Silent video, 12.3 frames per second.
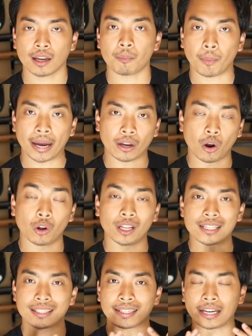My goal
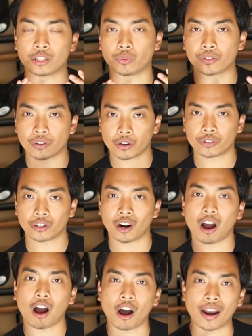is to get Drifthunter
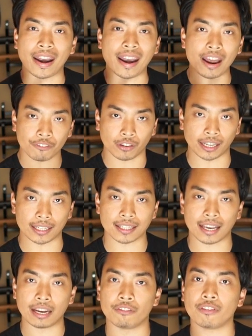on
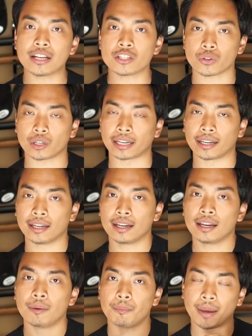Netflix and eventually
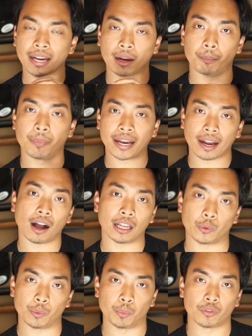make a big
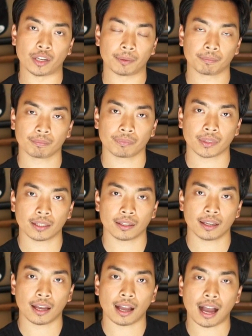Hollywood movie.
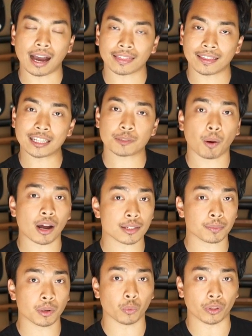I think it's
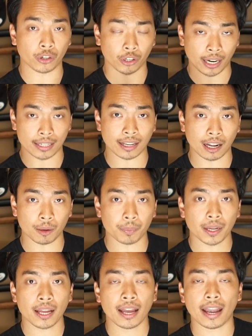possible with your guys'
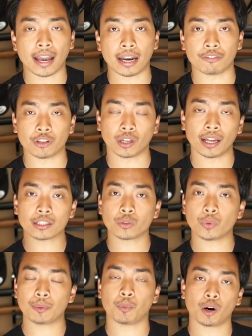help, and if you'd like to
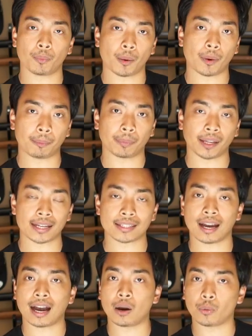read more about my plans,
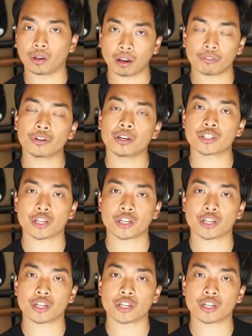I would love for you to